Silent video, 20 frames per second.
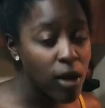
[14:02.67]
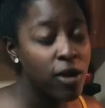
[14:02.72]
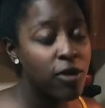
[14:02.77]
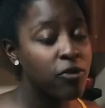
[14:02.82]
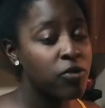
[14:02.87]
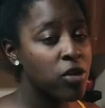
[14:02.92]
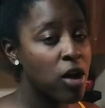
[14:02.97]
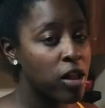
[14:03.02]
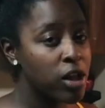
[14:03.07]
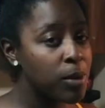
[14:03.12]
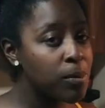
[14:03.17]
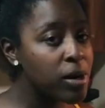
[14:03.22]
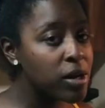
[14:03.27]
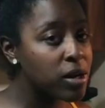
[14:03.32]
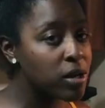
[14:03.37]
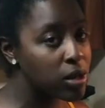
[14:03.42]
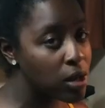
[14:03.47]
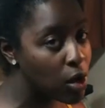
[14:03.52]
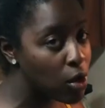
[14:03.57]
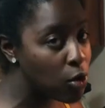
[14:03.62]
If y'all ain't
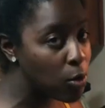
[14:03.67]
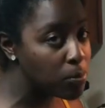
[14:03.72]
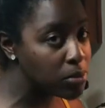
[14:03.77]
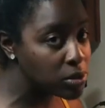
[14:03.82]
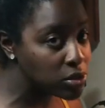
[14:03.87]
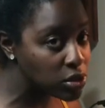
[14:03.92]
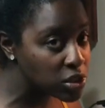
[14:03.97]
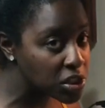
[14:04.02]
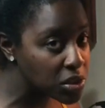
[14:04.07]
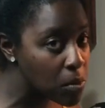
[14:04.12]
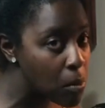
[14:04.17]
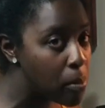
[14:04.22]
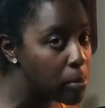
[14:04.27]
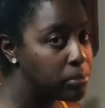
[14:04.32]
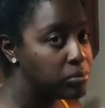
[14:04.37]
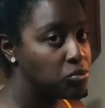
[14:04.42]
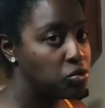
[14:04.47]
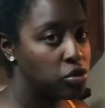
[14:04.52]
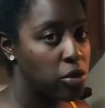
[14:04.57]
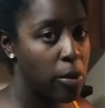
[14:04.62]
making your own pizza,
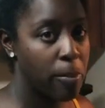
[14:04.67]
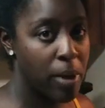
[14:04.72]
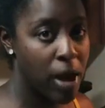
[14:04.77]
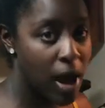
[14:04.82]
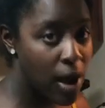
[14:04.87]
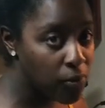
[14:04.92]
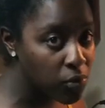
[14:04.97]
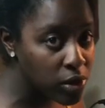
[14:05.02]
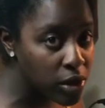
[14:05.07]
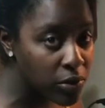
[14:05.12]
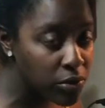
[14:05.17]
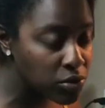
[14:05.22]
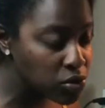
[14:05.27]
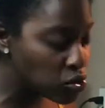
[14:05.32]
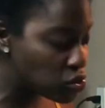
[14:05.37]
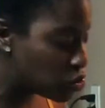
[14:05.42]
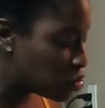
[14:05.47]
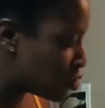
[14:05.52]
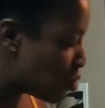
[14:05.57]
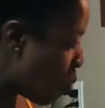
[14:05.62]
so halfway over
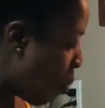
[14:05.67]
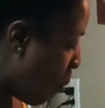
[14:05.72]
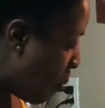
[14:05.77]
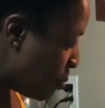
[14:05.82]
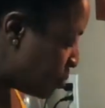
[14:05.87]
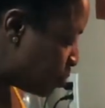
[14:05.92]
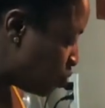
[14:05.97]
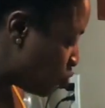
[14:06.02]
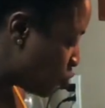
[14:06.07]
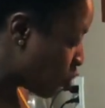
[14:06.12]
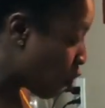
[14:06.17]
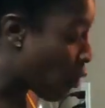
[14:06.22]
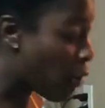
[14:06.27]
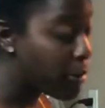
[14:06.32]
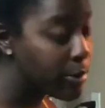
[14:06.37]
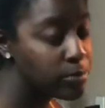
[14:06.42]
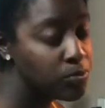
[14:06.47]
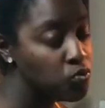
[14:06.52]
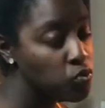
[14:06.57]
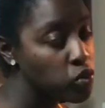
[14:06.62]
in it,
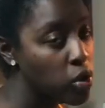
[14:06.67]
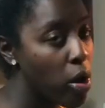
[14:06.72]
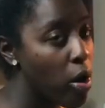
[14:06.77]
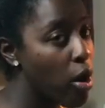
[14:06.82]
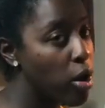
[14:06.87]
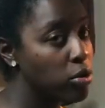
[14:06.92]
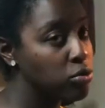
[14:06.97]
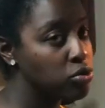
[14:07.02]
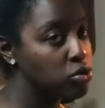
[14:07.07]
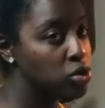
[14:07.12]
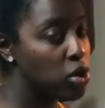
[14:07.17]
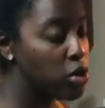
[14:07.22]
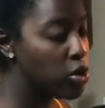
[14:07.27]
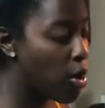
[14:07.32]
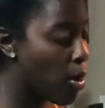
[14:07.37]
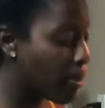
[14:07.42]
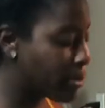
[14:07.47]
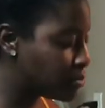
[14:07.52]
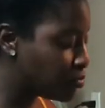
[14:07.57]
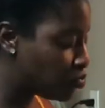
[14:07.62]
I don't know to tell
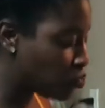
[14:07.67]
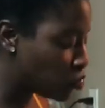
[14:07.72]
y'all.